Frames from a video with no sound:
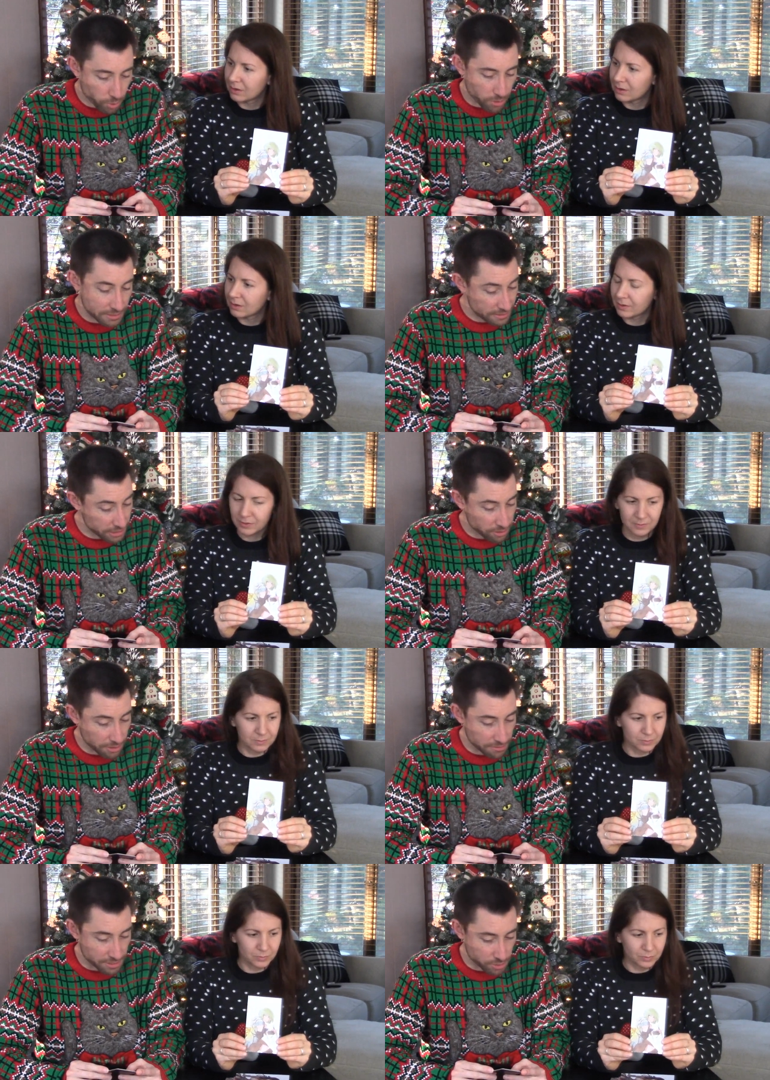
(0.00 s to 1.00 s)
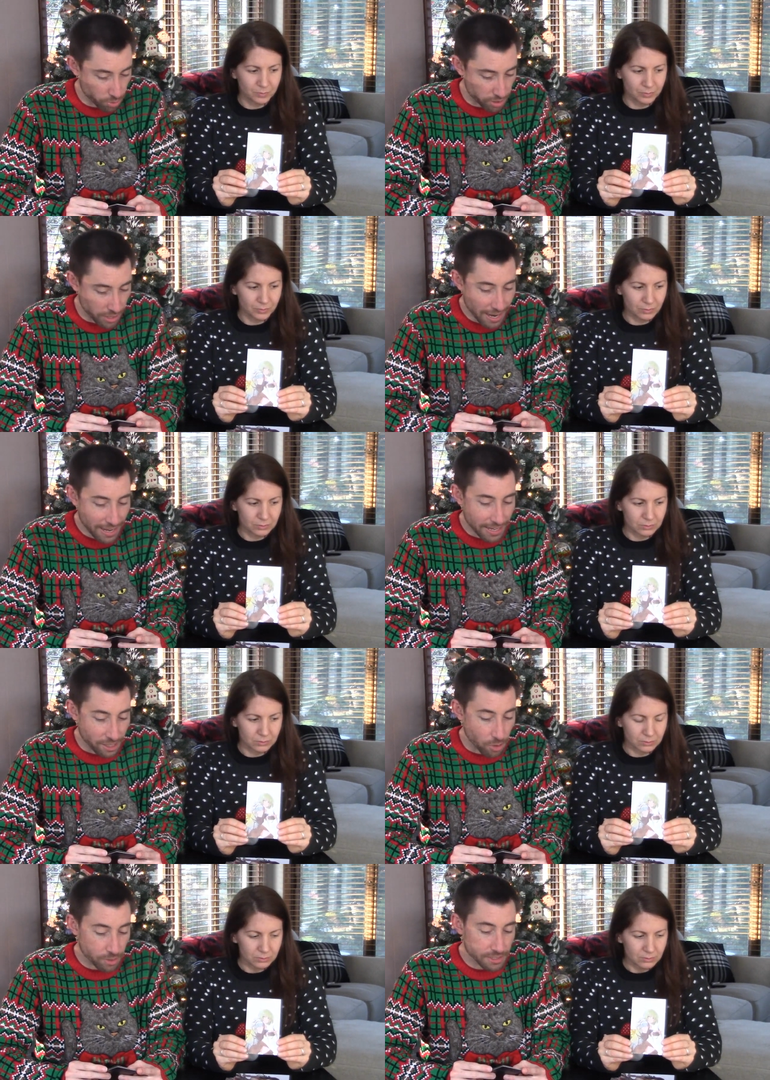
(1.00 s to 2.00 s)
Speaker 1: or secretive disorder,
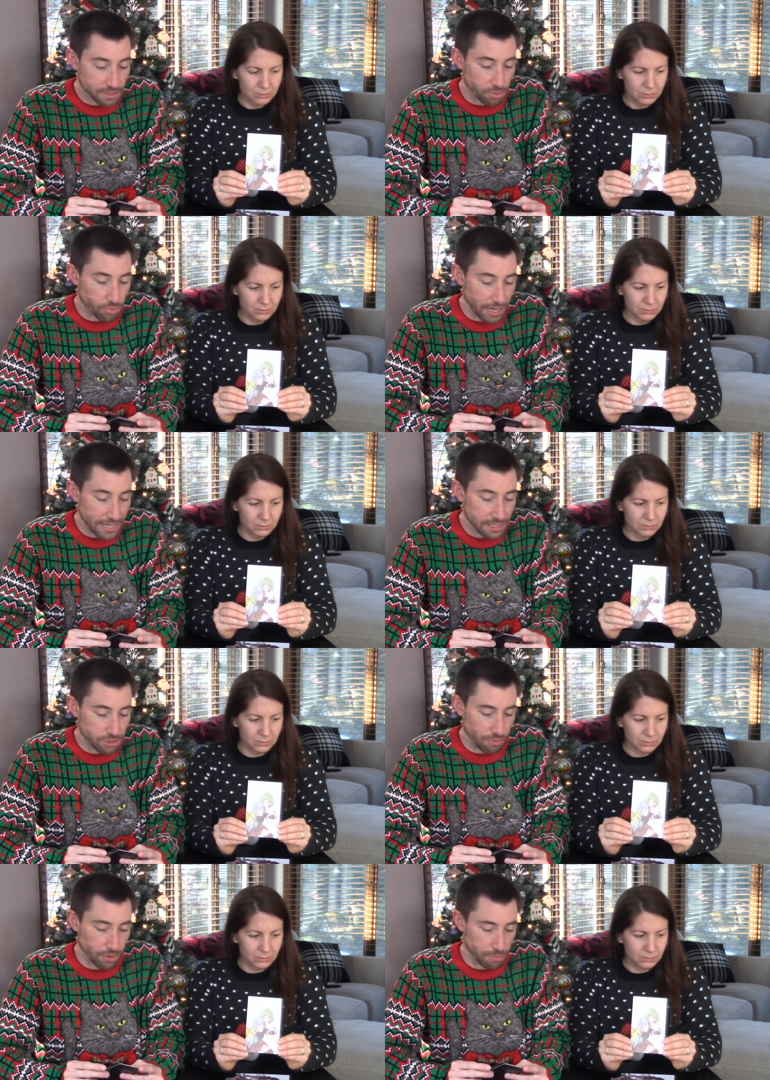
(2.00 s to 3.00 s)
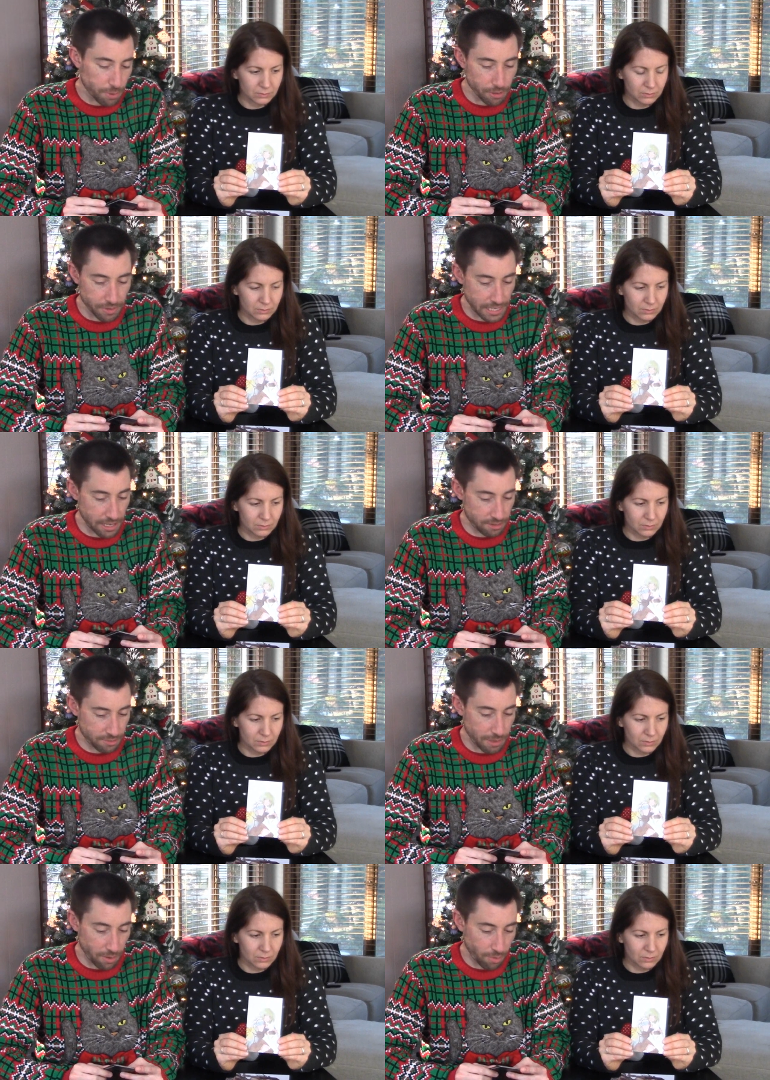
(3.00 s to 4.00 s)
increase the range of your perfect
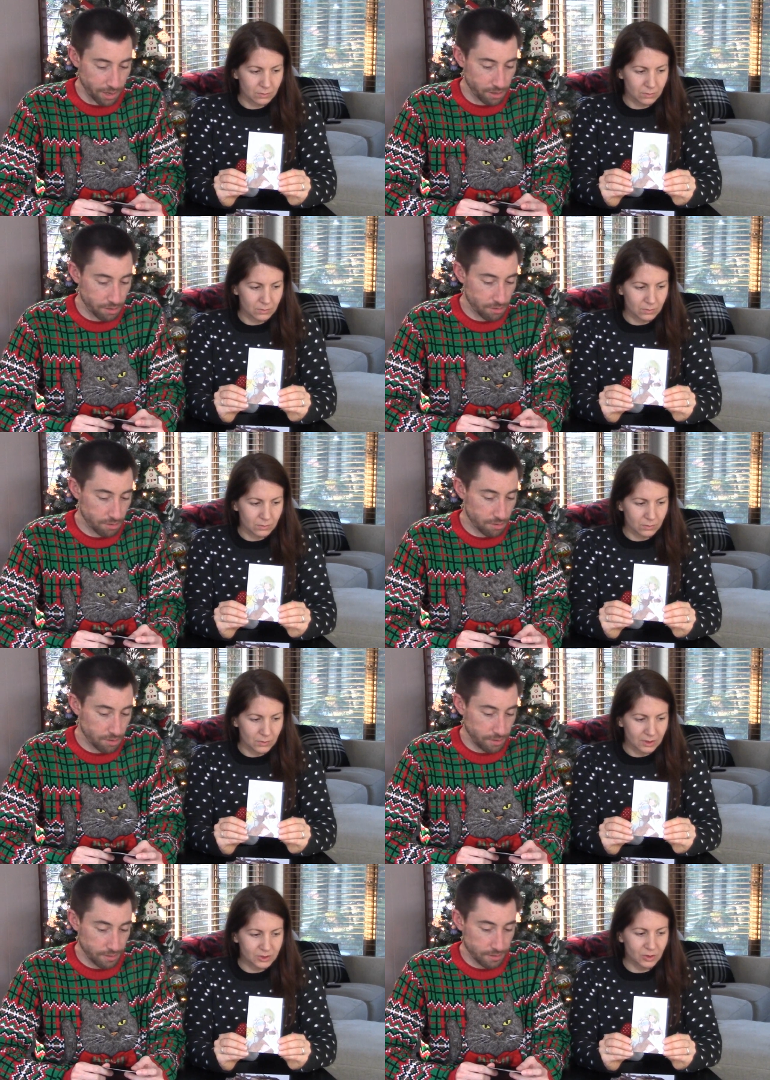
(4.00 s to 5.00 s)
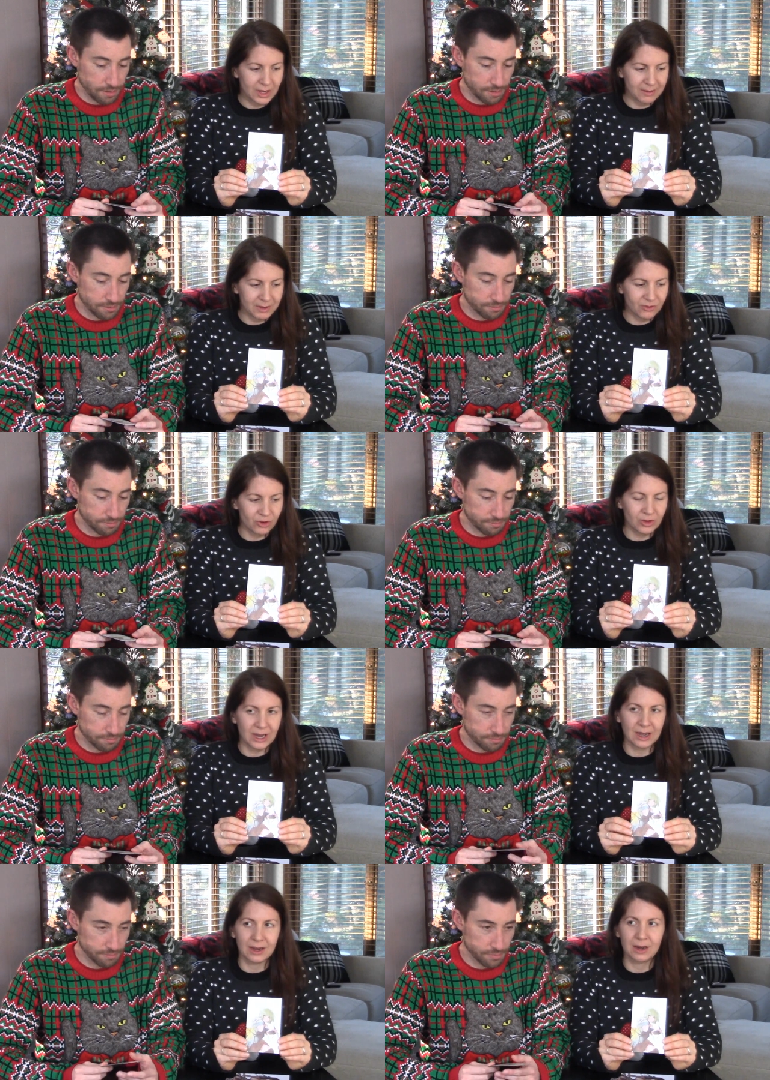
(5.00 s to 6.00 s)
hits by one.
Speaker 2: So that means you
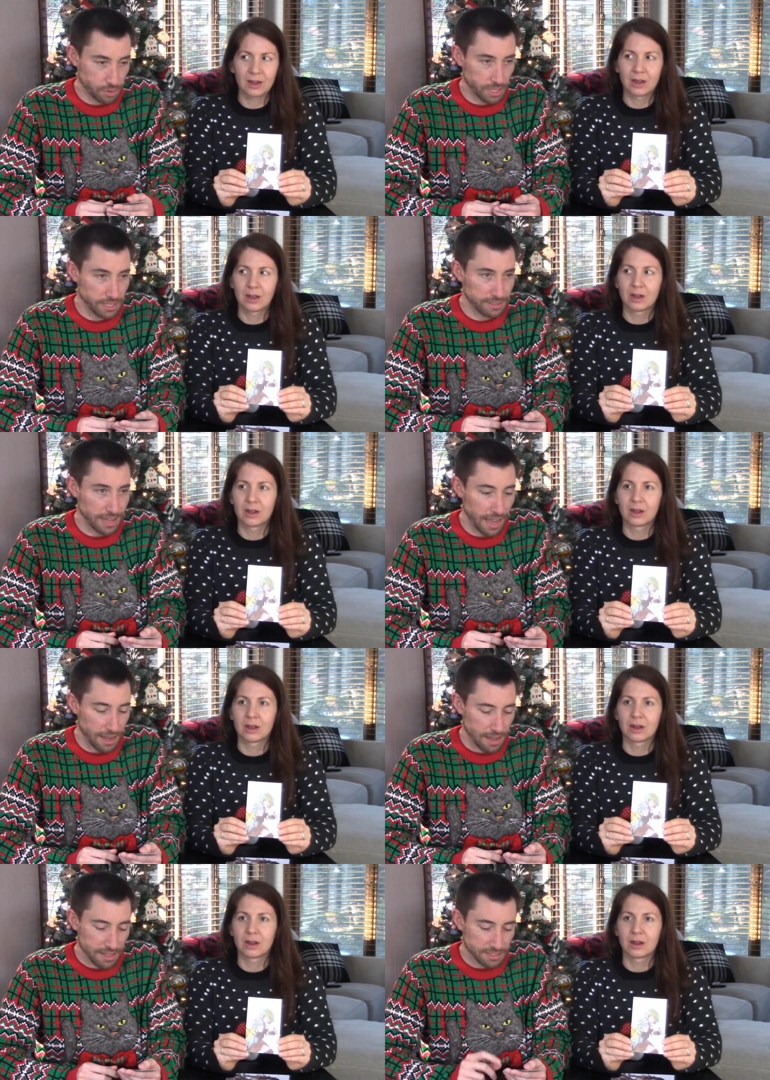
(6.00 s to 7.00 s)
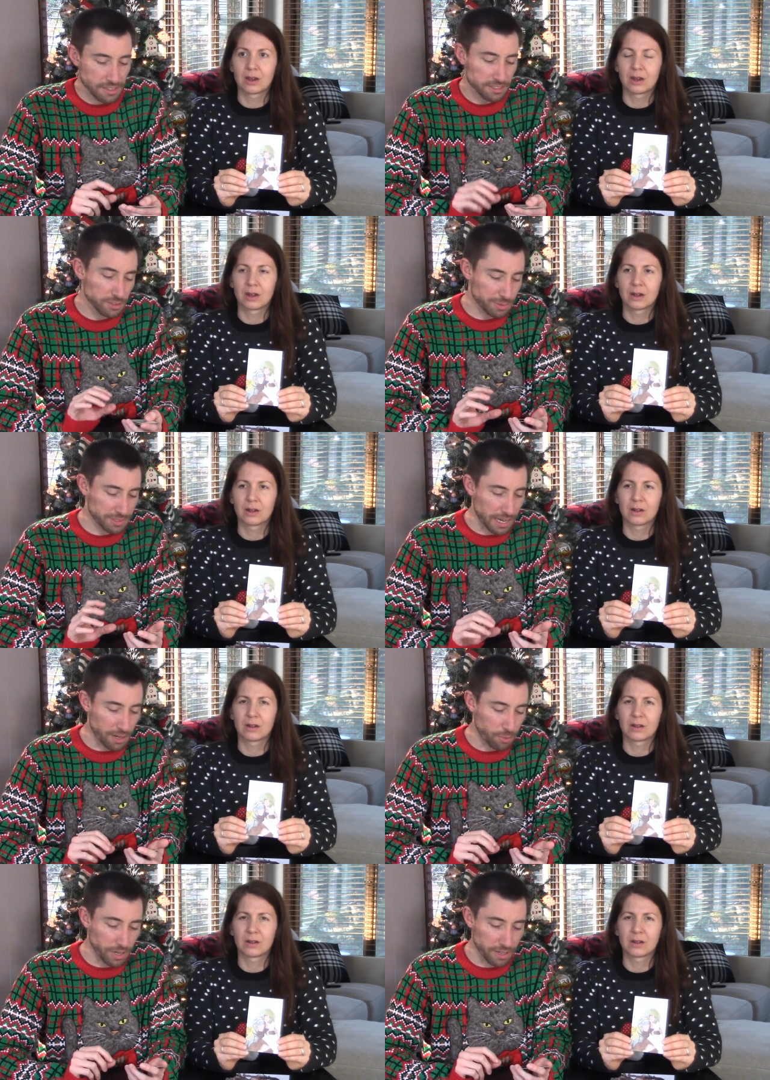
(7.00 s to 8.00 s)
get...
Speaker 1: You could attack... See, this is what's
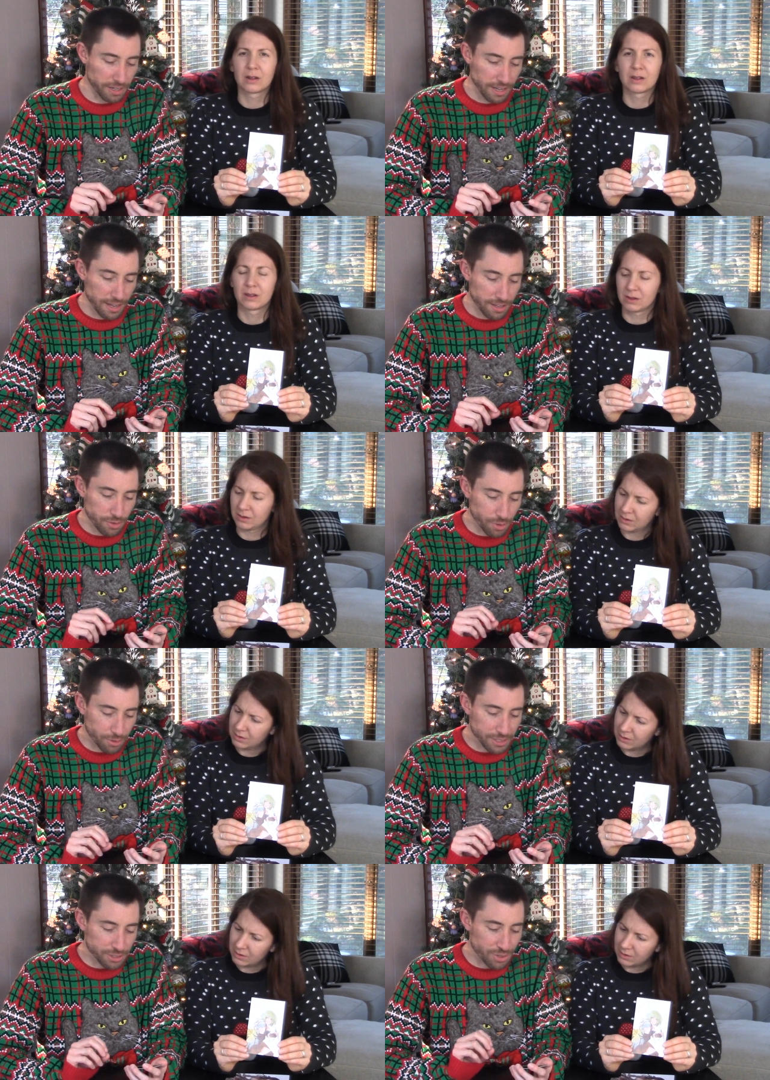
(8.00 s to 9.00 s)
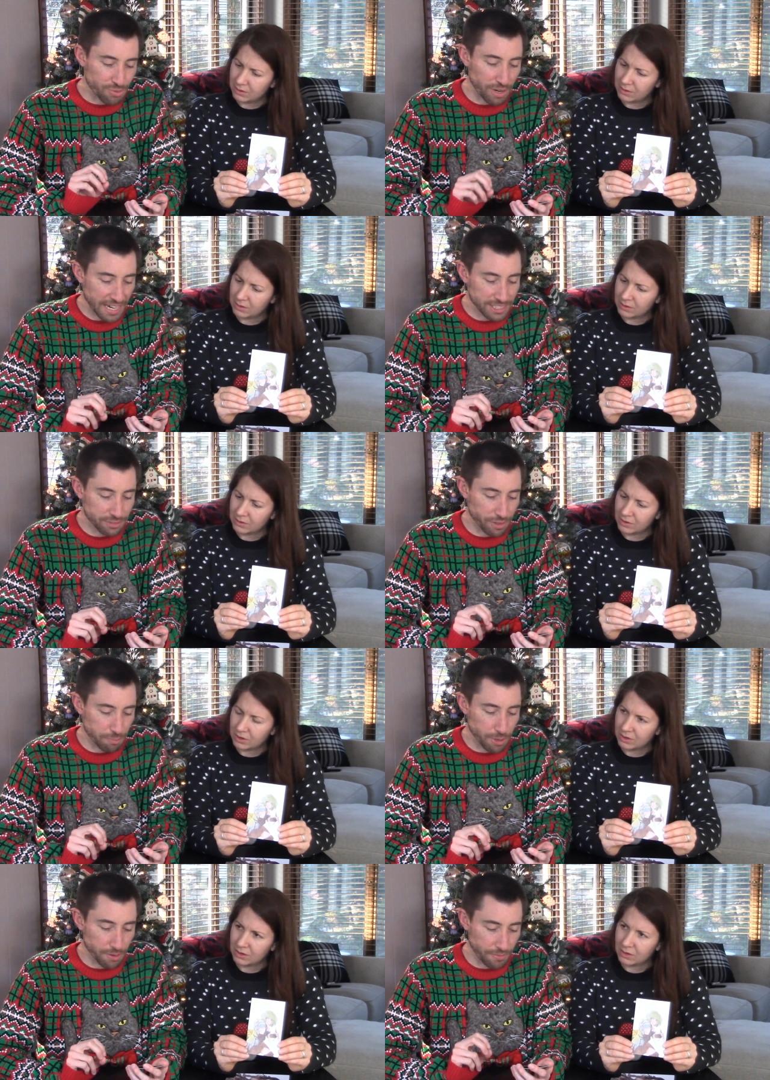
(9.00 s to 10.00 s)
kind of weird. You increase the range of
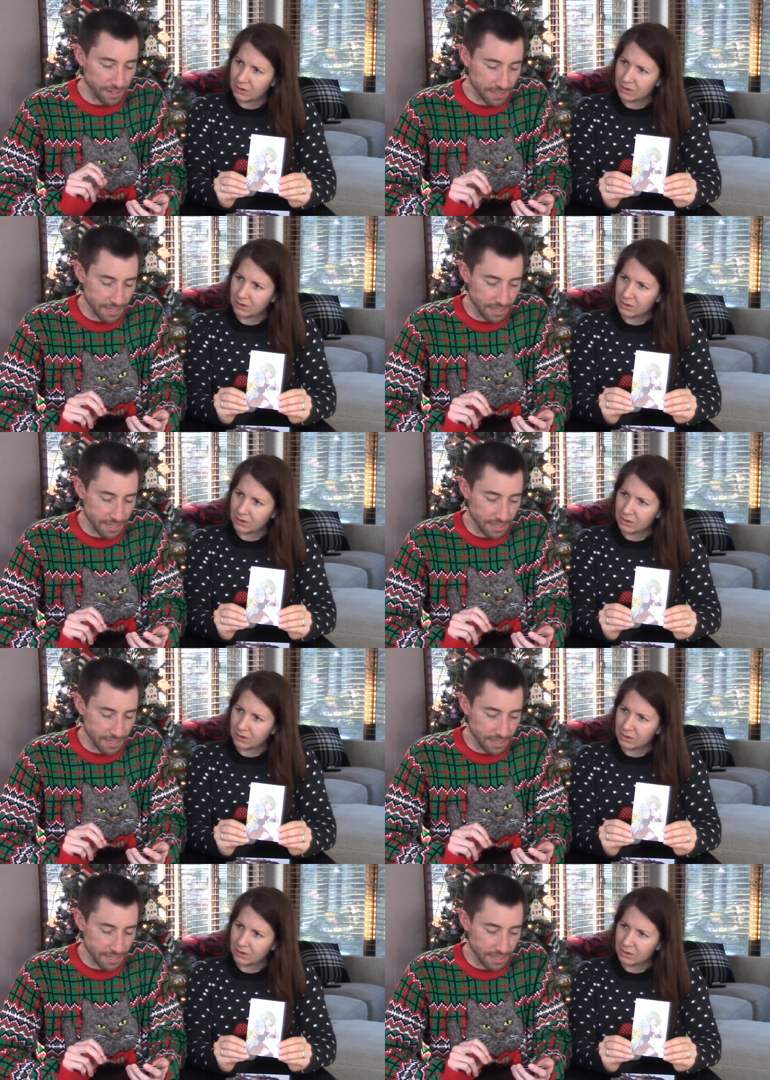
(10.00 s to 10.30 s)
your perfect